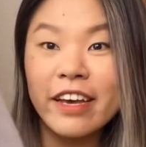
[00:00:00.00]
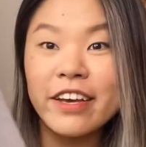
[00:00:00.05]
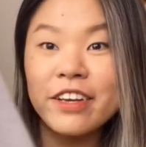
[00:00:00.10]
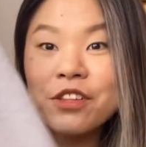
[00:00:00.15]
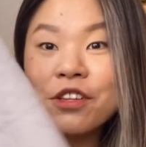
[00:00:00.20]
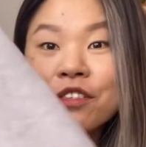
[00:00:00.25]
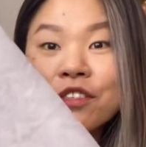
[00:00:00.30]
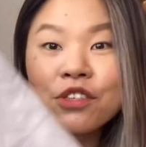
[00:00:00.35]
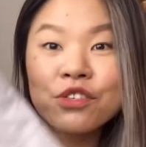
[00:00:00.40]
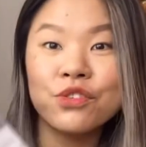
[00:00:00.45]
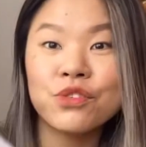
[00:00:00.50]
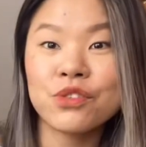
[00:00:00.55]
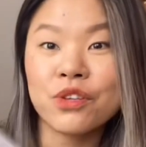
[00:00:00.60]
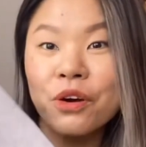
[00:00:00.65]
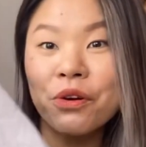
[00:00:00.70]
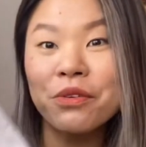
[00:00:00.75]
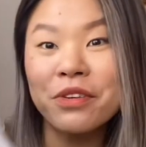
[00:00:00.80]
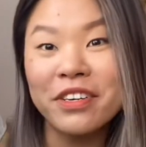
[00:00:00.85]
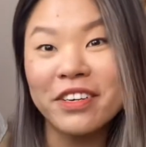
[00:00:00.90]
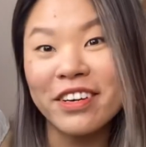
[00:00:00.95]
It looked
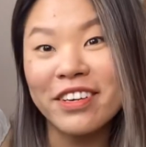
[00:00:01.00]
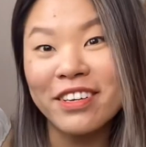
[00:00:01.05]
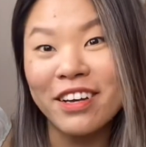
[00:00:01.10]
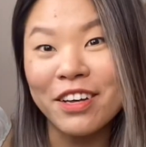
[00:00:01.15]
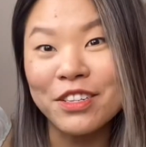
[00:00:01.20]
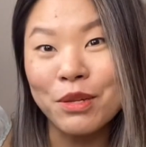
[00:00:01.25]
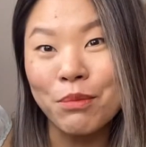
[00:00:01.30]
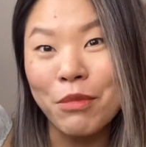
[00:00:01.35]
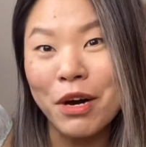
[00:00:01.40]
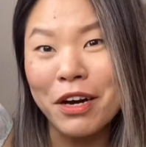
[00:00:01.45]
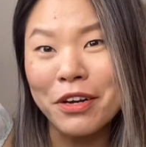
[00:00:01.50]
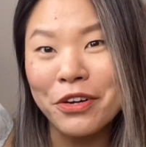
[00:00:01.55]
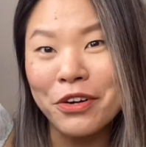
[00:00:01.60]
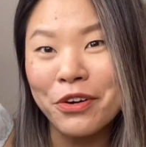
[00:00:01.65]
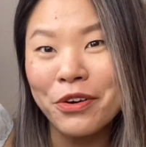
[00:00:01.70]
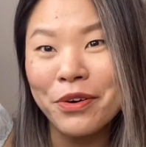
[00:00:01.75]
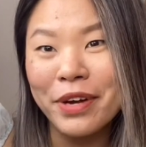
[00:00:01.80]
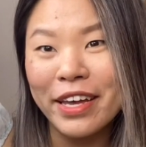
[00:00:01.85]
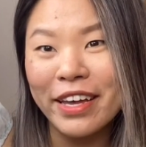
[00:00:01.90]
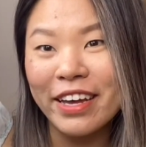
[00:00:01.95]
so good on the
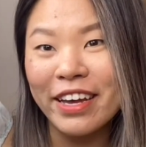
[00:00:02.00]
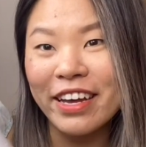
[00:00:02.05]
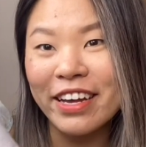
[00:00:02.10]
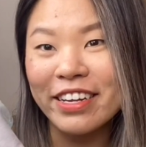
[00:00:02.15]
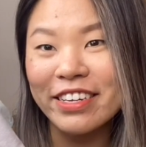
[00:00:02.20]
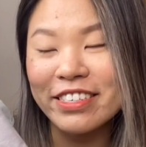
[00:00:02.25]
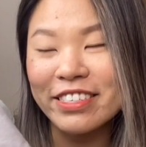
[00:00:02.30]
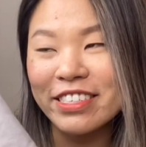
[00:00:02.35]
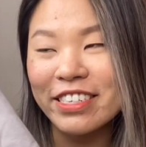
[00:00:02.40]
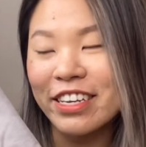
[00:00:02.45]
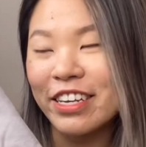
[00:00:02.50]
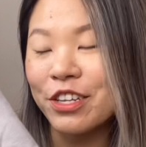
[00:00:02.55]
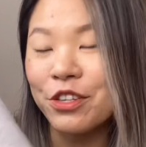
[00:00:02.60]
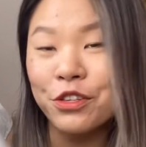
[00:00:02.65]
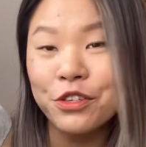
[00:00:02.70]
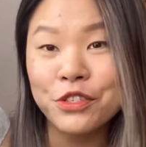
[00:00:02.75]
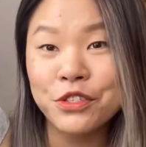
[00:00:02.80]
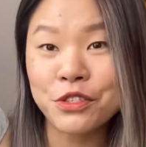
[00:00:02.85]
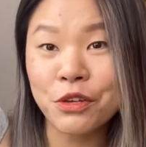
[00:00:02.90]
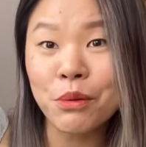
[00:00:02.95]
model and it
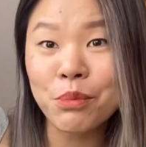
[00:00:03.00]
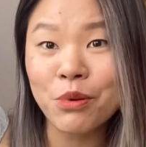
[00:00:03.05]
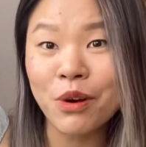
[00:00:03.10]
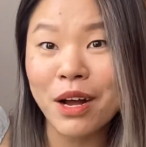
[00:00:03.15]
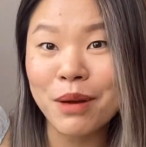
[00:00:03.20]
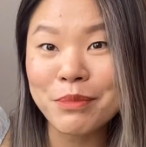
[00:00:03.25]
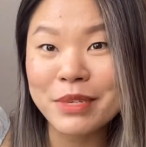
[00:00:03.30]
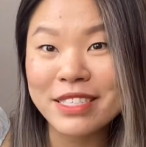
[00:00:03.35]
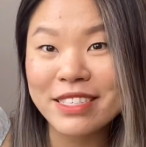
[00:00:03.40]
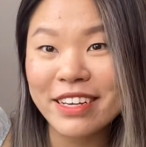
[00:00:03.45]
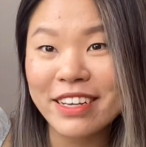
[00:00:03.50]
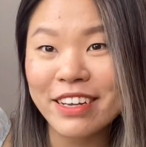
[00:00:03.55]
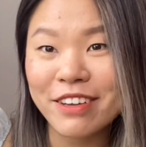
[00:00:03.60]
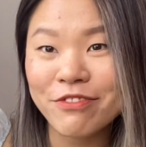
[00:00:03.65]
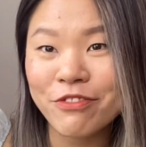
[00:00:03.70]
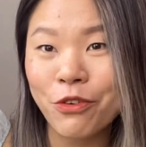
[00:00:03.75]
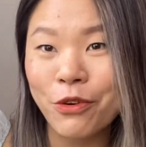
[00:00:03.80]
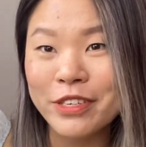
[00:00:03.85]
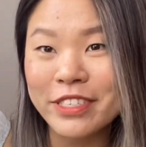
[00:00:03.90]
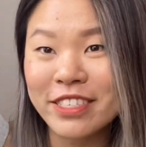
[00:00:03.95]
looked so promising.
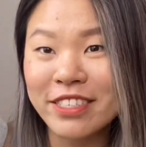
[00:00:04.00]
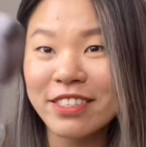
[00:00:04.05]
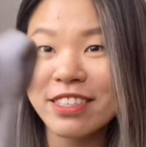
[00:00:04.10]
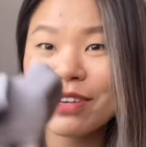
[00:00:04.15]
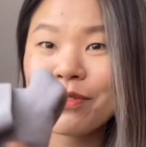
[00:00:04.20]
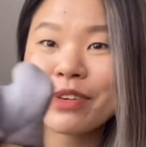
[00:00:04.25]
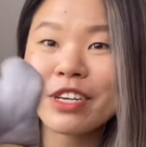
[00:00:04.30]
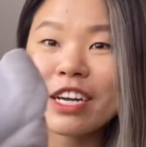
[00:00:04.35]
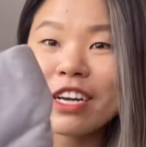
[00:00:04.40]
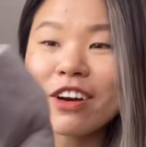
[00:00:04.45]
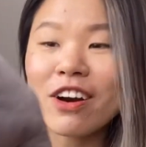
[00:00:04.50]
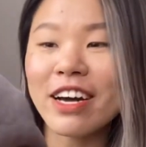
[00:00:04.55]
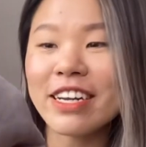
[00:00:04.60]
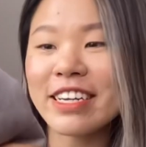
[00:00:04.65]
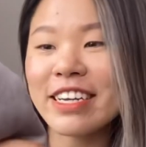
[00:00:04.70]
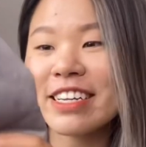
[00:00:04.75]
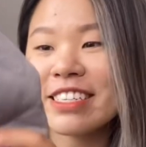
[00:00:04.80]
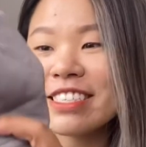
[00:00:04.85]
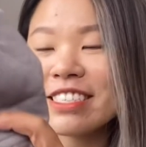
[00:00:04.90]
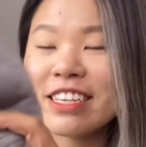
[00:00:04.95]
Unfortunately, when I got
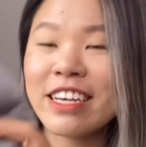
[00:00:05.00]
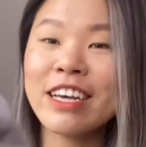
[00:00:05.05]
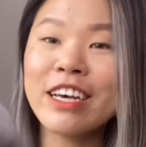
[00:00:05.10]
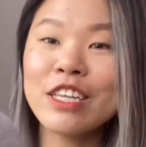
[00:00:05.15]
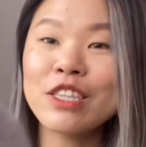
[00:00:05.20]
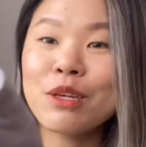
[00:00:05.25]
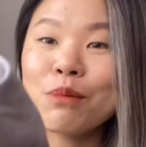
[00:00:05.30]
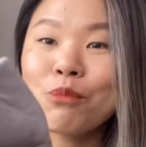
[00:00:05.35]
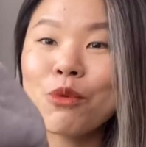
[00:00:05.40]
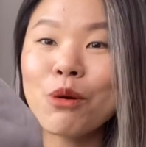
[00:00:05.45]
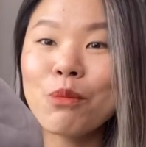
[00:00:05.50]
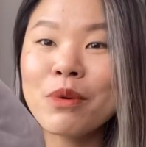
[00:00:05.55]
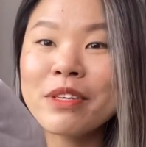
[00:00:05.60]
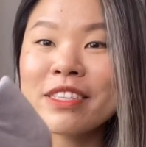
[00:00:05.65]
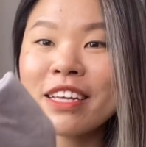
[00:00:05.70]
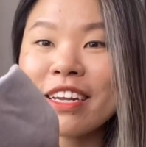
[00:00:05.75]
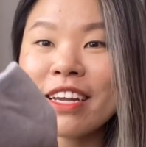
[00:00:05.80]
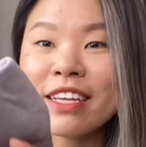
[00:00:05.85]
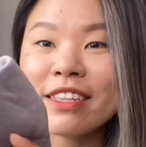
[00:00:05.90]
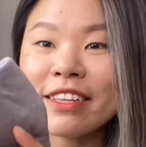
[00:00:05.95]
it, the
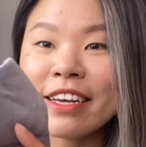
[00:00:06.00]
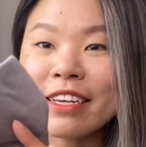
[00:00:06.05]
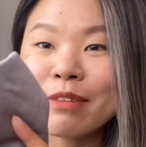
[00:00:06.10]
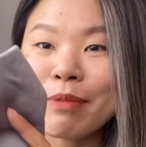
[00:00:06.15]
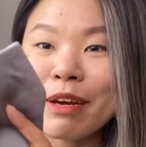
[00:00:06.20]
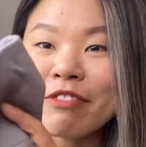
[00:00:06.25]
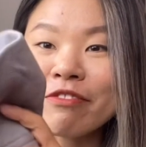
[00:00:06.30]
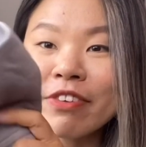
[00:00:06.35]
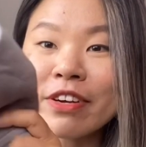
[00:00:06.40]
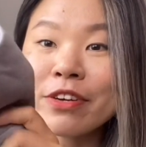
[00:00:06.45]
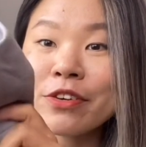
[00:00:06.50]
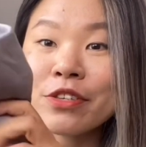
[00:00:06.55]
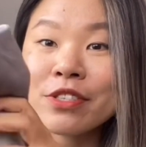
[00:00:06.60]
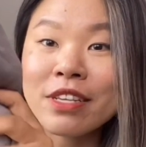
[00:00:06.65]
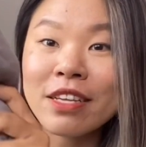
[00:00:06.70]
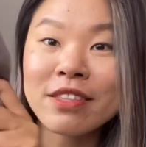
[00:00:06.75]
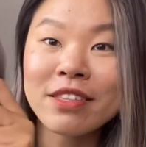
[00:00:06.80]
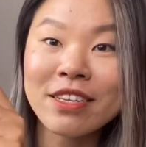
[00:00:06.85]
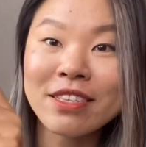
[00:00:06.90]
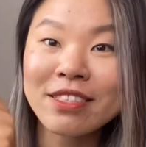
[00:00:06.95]
moment that I laid my
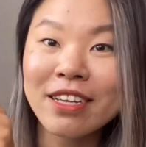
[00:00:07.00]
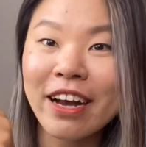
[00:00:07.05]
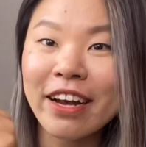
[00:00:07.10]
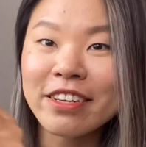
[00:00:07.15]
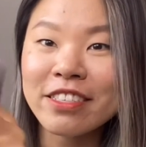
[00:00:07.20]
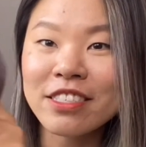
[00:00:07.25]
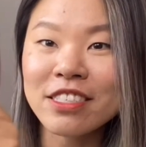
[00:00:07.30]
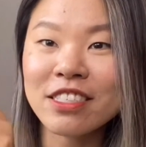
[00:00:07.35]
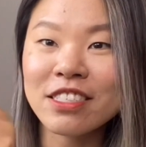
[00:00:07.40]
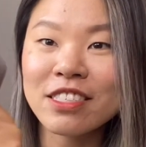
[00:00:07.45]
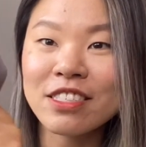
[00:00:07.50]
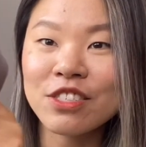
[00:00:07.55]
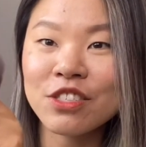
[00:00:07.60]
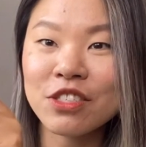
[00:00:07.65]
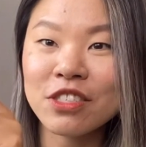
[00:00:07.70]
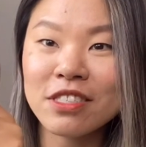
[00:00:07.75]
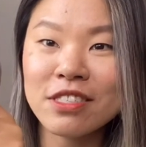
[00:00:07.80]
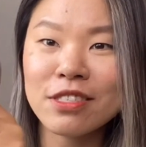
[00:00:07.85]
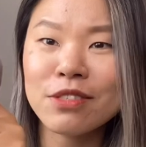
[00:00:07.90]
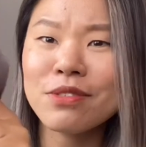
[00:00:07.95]
fingers on this, I just
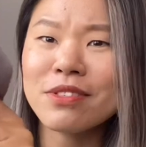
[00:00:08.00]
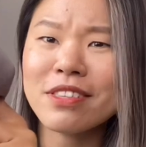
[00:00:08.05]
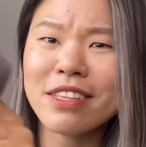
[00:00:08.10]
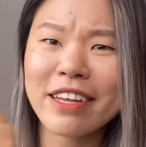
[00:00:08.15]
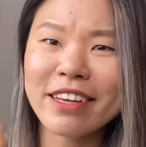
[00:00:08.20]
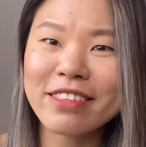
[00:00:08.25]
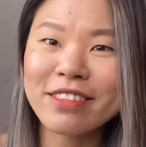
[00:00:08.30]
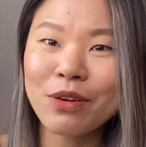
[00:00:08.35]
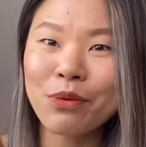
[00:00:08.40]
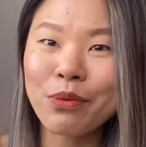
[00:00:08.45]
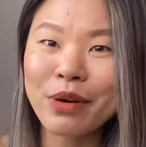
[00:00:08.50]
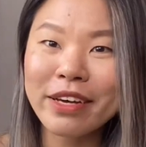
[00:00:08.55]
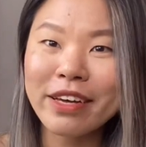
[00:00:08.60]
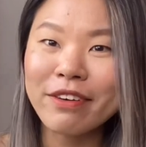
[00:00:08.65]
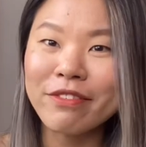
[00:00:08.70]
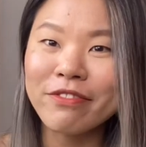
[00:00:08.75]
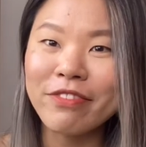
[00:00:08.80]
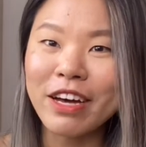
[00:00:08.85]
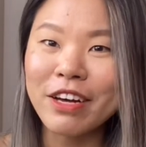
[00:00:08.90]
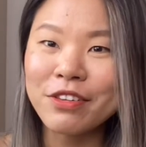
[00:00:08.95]
didn't like the way
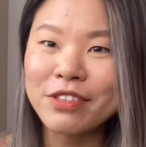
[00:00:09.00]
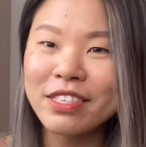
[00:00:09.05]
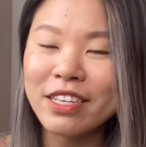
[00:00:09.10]
it felt.